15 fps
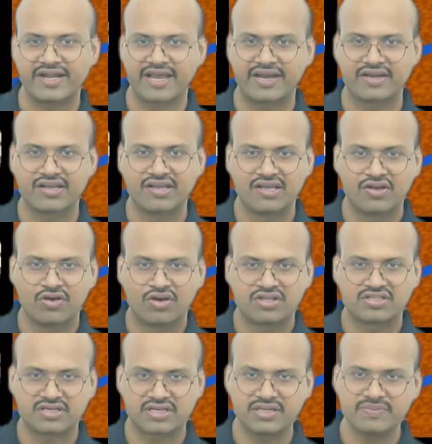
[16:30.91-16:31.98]
and
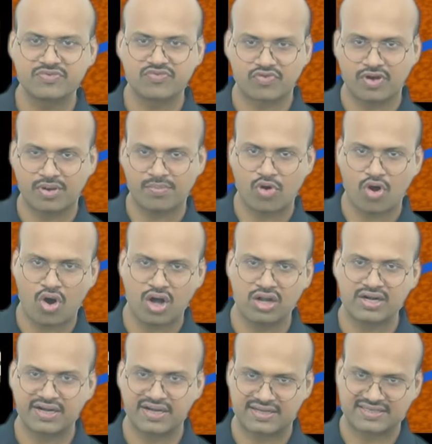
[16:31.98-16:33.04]
streams from
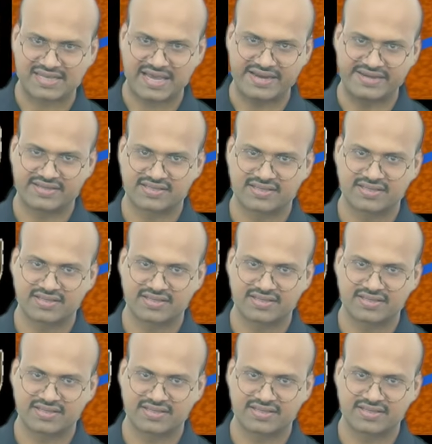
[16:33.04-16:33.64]
all sides,